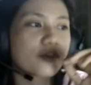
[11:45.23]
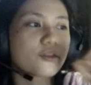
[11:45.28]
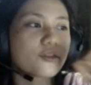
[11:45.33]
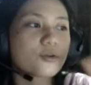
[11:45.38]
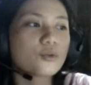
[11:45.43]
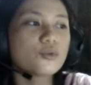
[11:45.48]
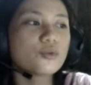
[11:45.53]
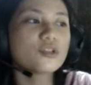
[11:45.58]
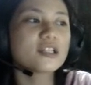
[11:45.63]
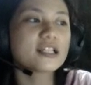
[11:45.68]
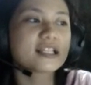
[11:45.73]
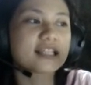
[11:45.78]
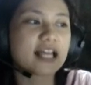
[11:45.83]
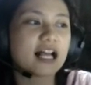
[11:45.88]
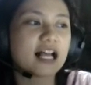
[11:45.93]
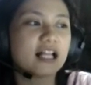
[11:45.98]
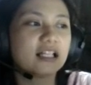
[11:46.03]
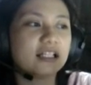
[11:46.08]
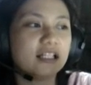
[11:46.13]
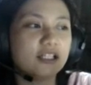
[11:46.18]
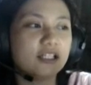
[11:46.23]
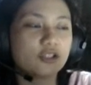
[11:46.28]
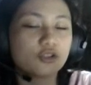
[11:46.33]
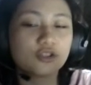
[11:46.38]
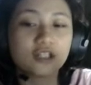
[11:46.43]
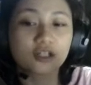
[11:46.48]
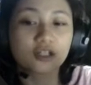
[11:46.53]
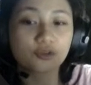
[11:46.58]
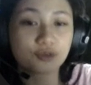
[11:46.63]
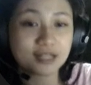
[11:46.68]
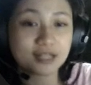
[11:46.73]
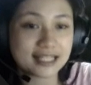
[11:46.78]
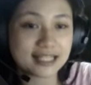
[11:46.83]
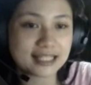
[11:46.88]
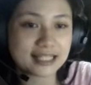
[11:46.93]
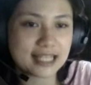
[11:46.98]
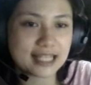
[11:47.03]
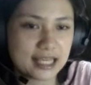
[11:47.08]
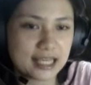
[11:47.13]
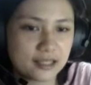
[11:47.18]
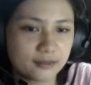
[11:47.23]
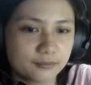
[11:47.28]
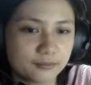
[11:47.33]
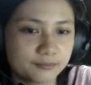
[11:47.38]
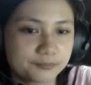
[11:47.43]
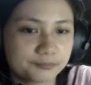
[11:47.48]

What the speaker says: through the cell into the cristae.